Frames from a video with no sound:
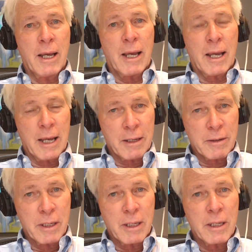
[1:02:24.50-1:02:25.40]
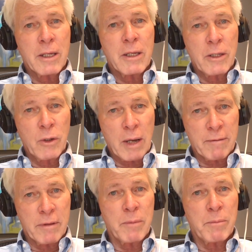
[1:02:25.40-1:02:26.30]
and you
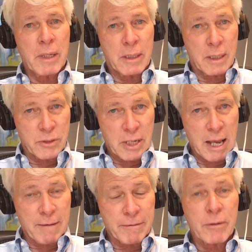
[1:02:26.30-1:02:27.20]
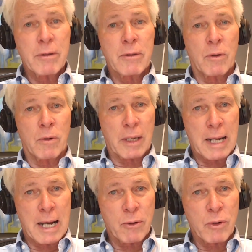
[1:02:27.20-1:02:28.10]
have them meet the staffer or the
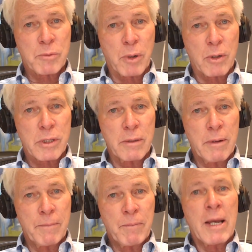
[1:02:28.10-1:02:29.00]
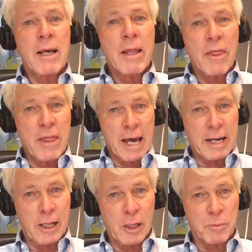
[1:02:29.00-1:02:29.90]
congressperson. That
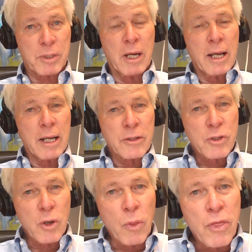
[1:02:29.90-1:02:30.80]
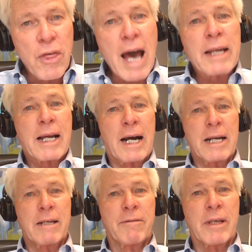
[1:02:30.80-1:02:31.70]
helps. And so that
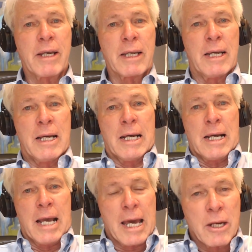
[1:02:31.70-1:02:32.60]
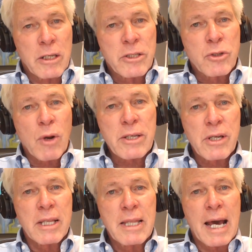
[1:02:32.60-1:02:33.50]
kind of thing. And
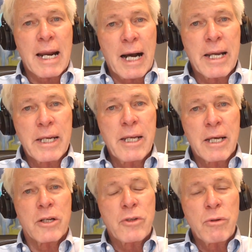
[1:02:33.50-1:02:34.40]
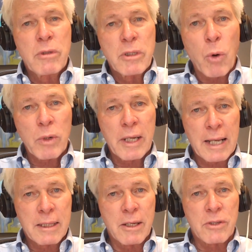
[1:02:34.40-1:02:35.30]
stressing that idea that you don't
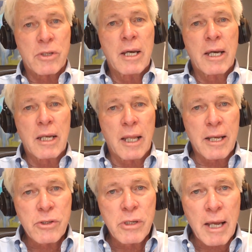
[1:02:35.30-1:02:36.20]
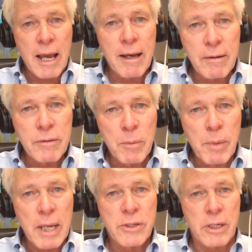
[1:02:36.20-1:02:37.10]
get this unless you have the
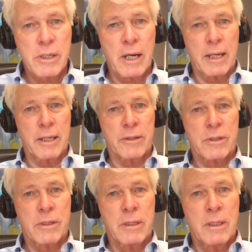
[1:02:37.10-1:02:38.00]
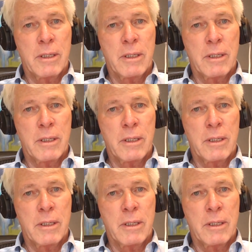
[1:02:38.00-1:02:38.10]
basic science.